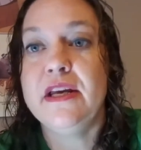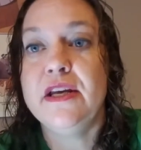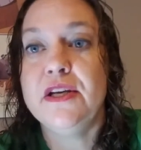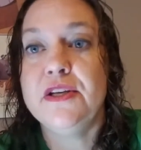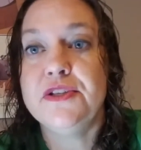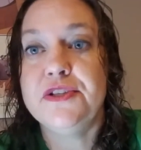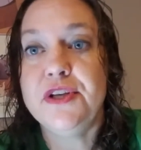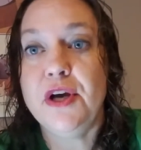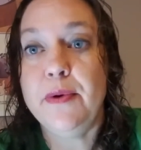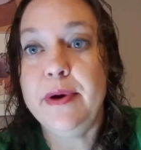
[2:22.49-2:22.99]

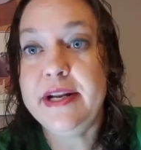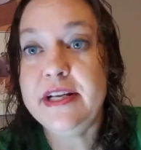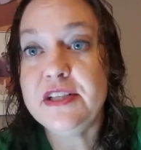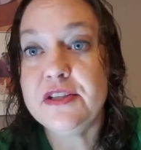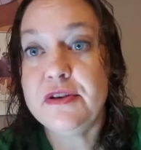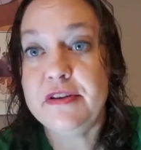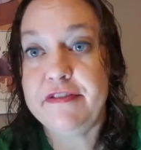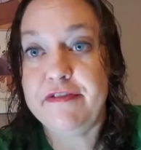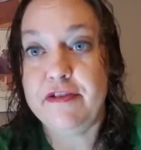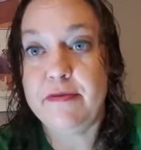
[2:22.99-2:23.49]
So it is
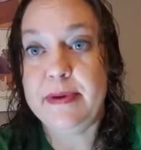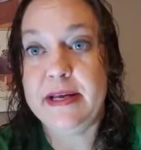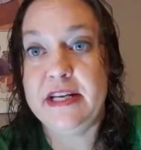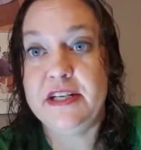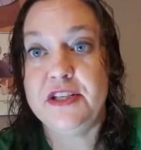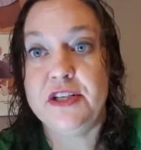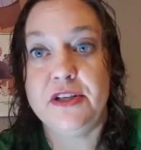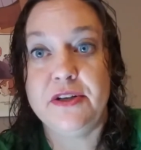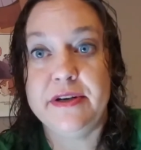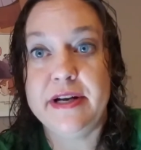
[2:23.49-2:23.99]
good for me
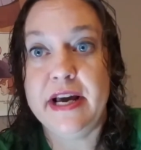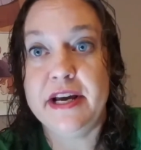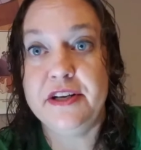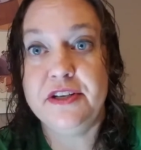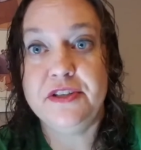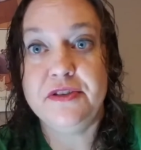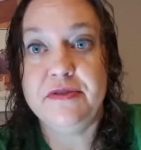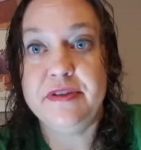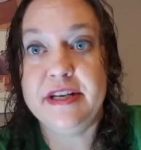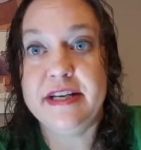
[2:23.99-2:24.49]
to learn how to
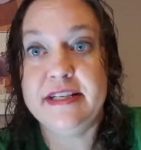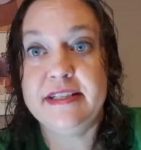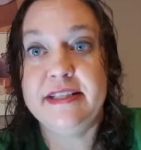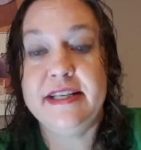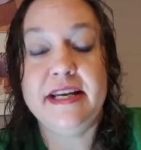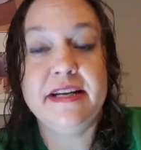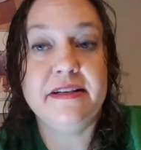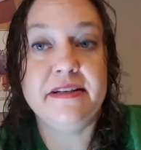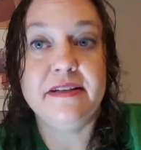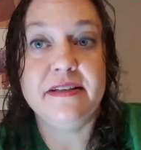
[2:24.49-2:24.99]
do this.
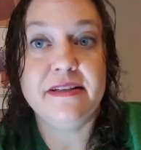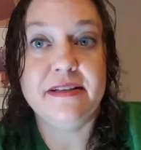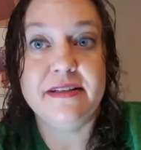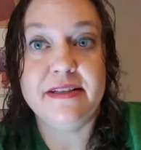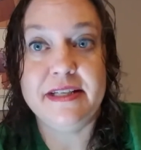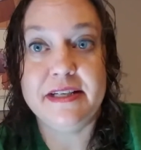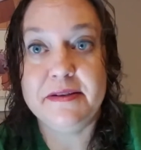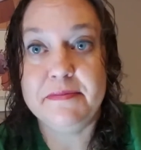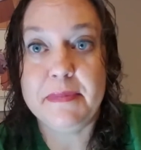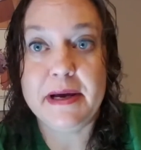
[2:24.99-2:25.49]
And
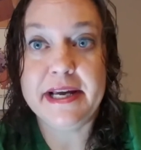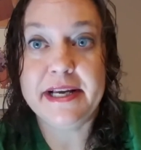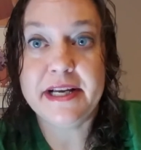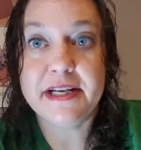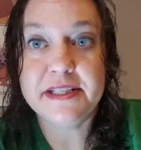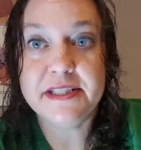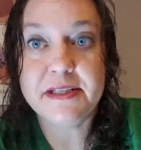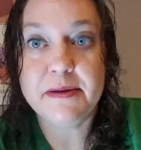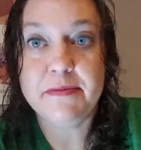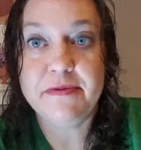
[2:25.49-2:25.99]
did my
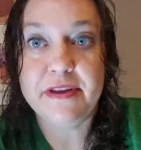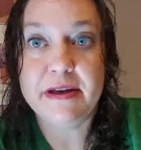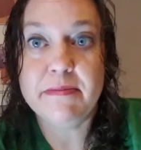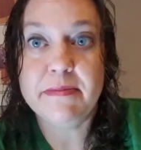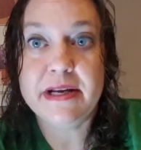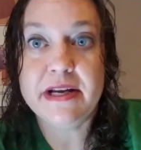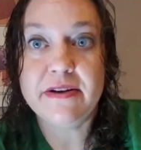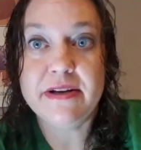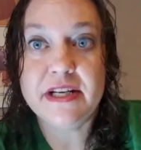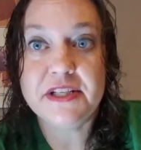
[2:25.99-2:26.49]
custom
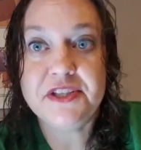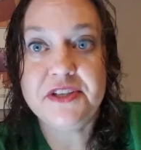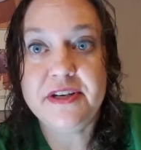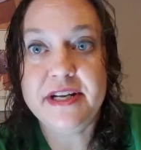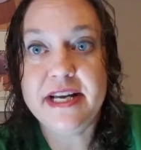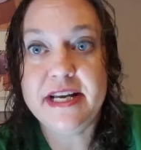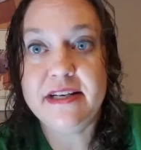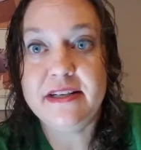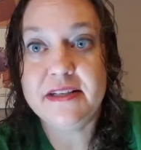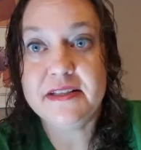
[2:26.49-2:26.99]
thumbnail
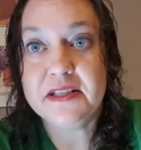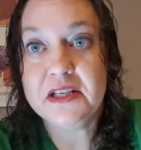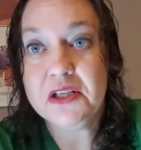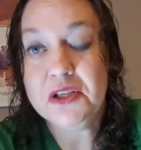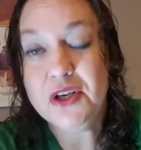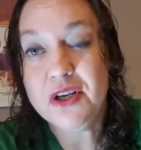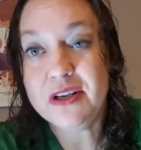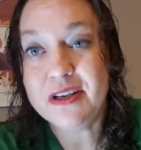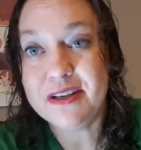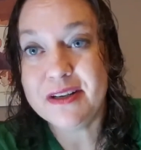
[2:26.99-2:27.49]
yesterday, does it
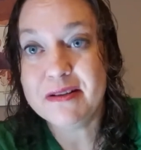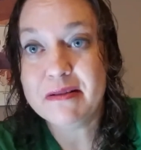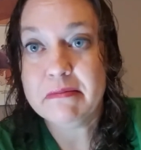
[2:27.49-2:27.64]
look,